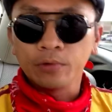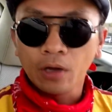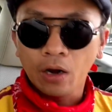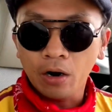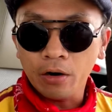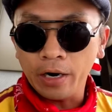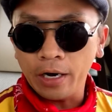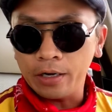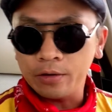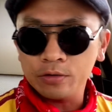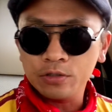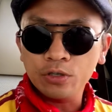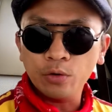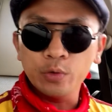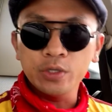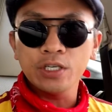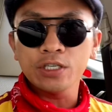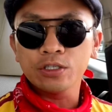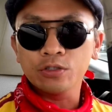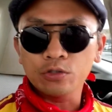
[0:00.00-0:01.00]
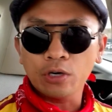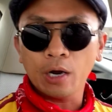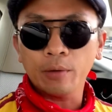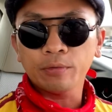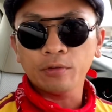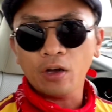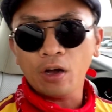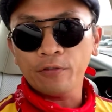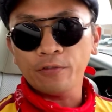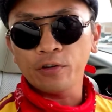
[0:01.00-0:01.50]
all right, so we just dropped
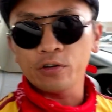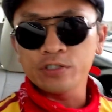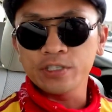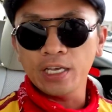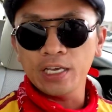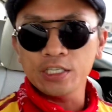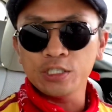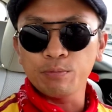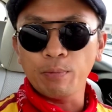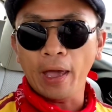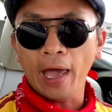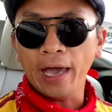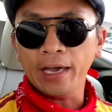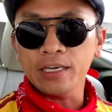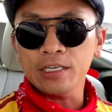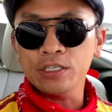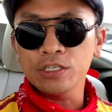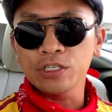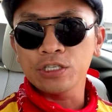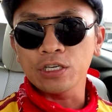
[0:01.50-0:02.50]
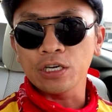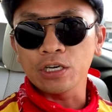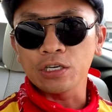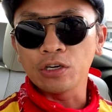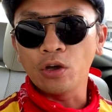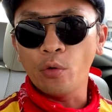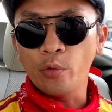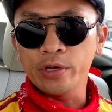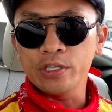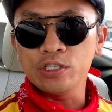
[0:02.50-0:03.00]
off Jose's package uh,
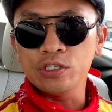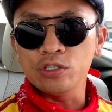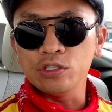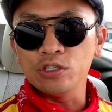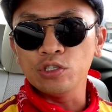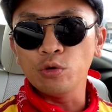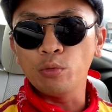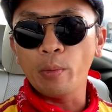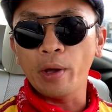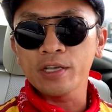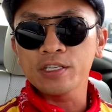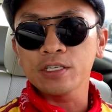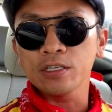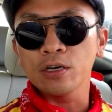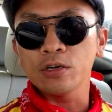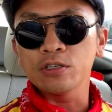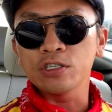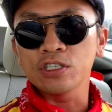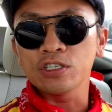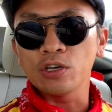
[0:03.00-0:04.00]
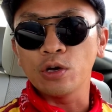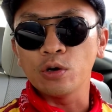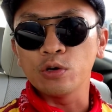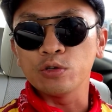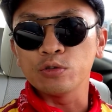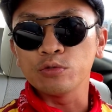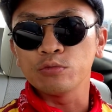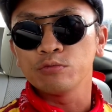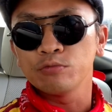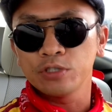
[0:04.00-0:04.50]
going to New Mexico.
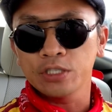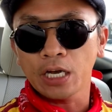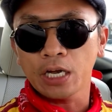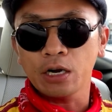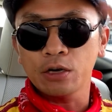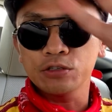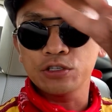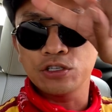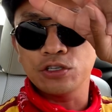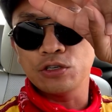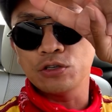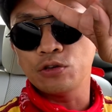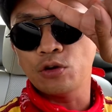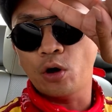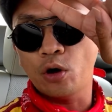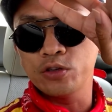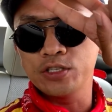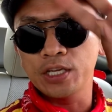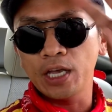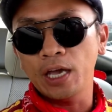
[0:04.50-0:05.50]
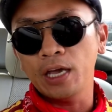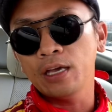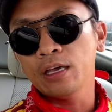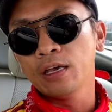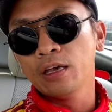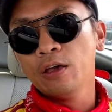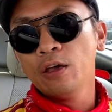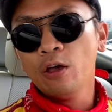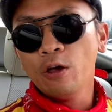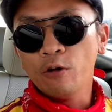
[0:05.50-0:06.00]
So shout out to Jose
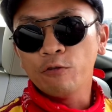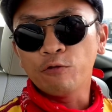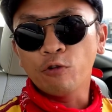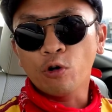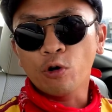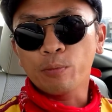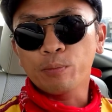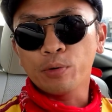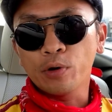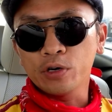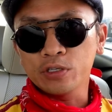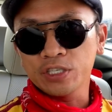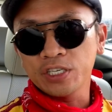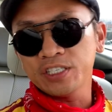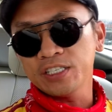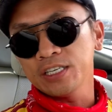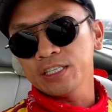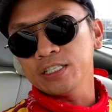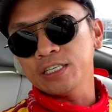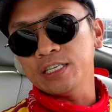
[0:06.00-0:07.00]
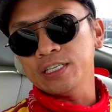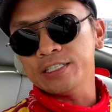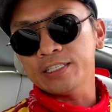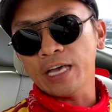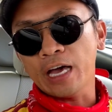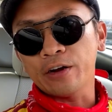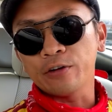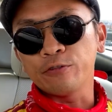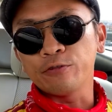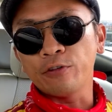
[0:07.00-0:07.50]
for purchasing the
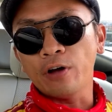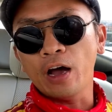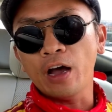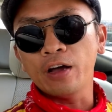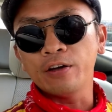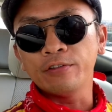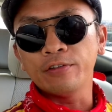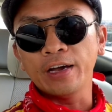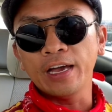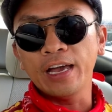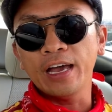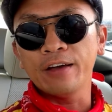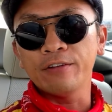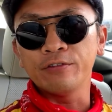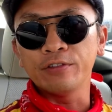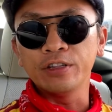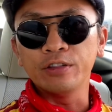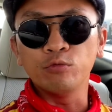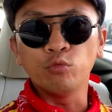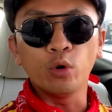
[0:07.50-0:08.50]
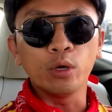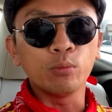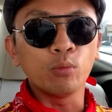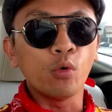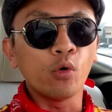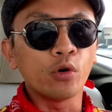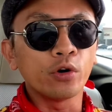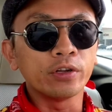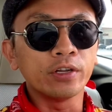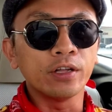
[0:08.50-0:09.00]
Saturn V. I have one
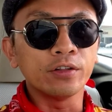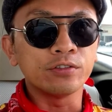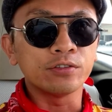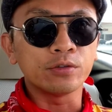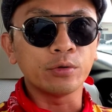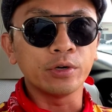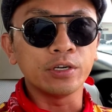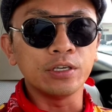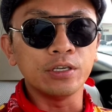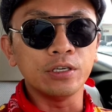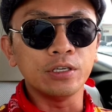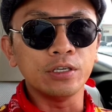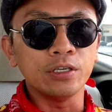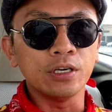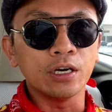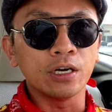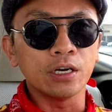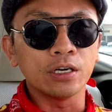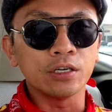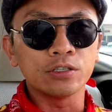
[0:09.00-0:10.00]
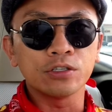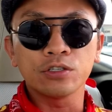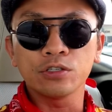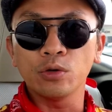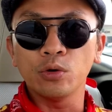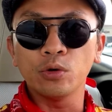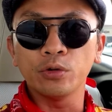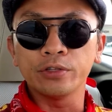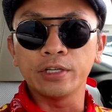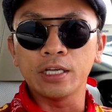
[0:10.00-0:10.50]
more that's already uh,
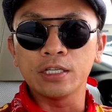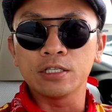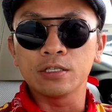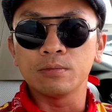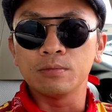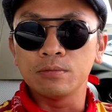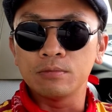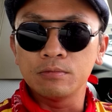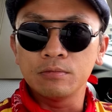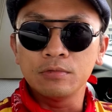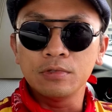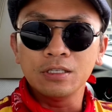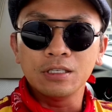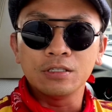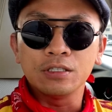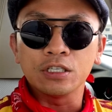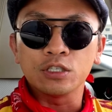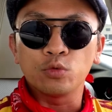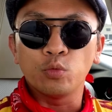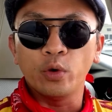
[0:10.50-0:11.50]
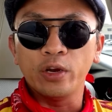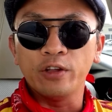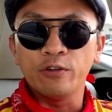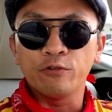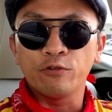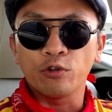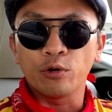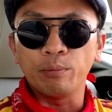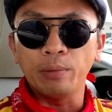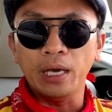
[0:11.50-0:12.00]
sold that's just waiting
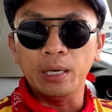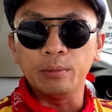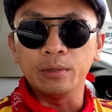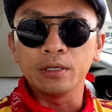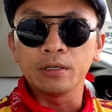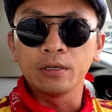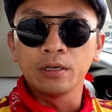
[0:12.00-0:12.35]
for payment.